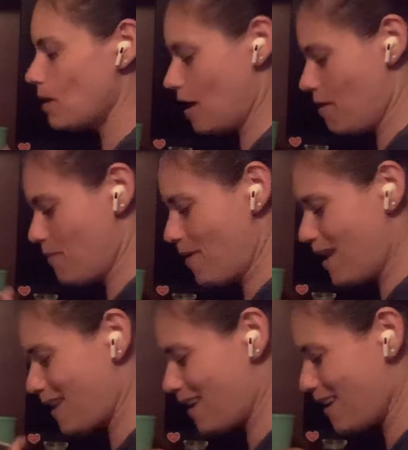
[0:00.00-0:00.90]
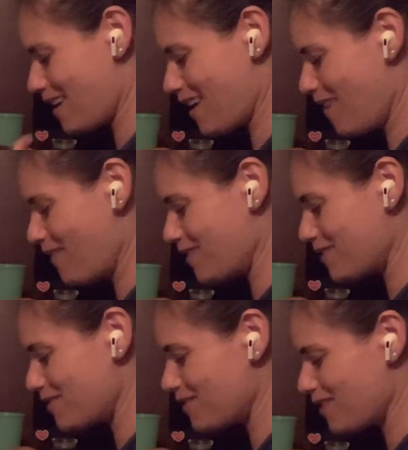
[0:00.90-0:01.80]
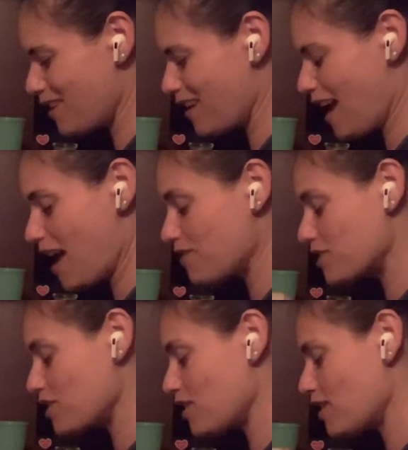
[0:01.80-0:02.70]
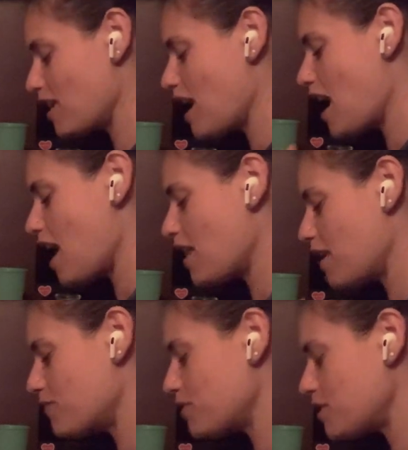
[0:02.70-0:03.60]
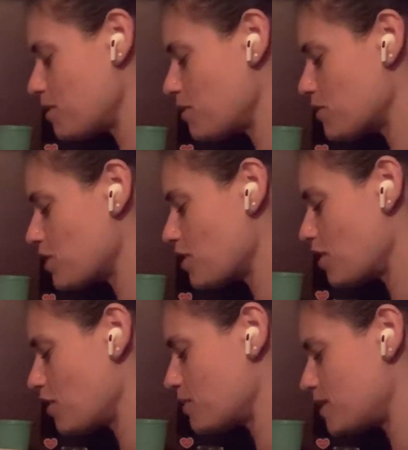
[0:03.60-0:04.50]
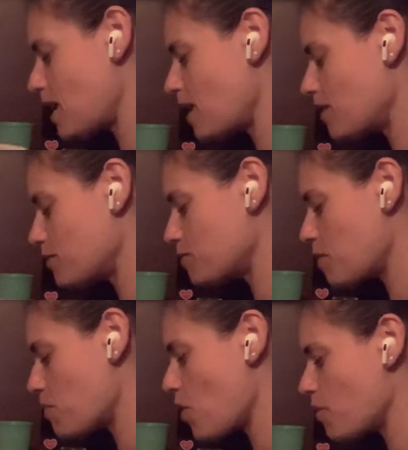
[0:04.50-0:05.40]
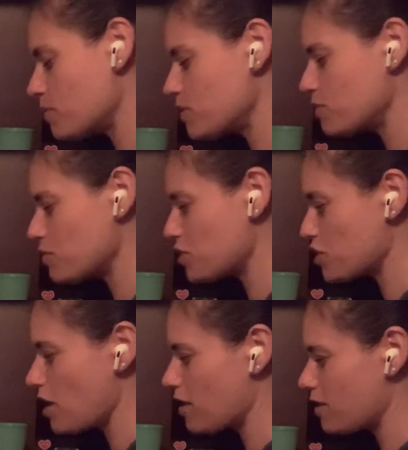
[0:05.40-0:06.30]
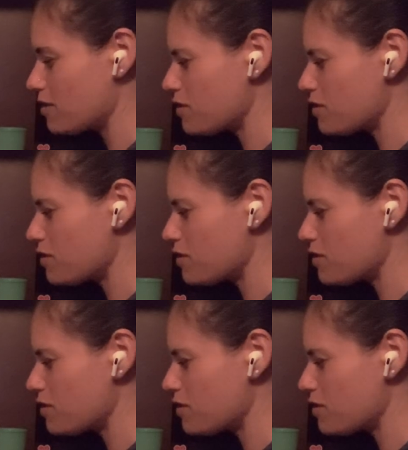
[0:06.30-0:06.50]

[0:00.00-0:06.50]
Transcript: I'm ready. I want to shoot a gun. I haven't shot a gun. First time I ever shot a gun, I was 10. It was my mom's, and it was a shotgun.